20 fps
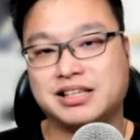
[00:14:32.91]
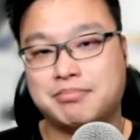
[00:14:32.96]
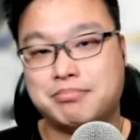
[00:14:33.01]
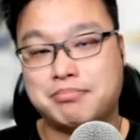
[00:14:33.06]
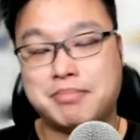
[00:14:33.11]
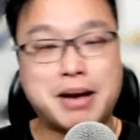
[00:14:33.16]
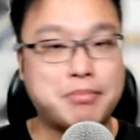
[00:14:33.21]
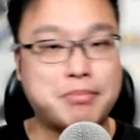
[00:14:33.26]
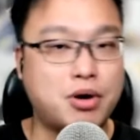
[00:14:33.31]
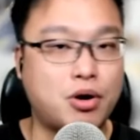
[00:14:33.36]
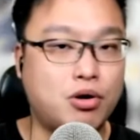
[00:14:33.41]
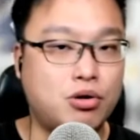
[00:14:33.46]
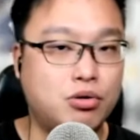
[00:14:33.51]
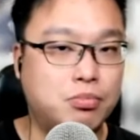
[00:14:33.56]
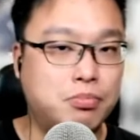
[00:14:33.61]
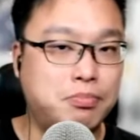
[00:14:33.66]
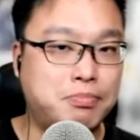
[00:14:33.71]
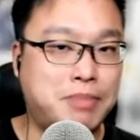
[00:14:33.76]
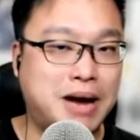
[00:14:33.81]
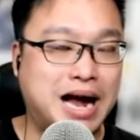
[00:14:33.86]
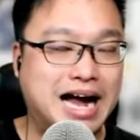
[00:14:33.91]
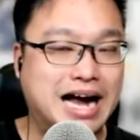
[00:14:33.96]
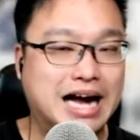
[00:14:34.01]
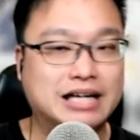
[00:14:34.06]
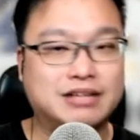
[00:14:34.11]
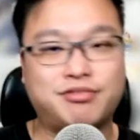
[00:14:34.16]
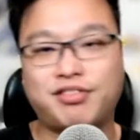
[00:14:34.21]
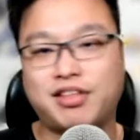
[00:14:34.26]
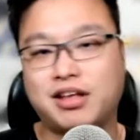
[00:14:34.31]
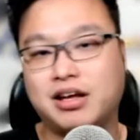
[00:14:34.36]
memo
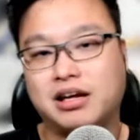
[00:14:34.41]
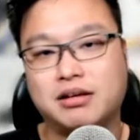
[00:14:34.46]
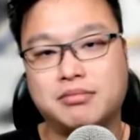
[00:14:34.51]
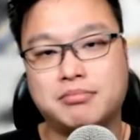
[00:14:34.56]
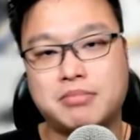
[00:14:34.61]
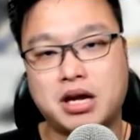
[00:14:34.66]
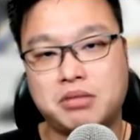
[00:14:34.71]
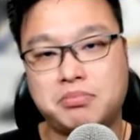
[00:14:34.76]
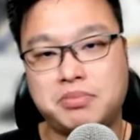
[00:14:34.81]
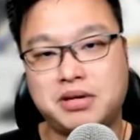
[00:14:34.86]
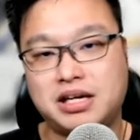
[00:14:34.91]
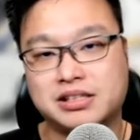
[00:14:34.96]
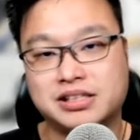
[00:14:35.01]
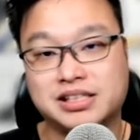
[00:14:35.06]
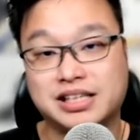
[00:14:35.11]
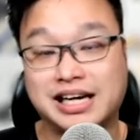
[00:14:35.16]
pad thing, maybe it's a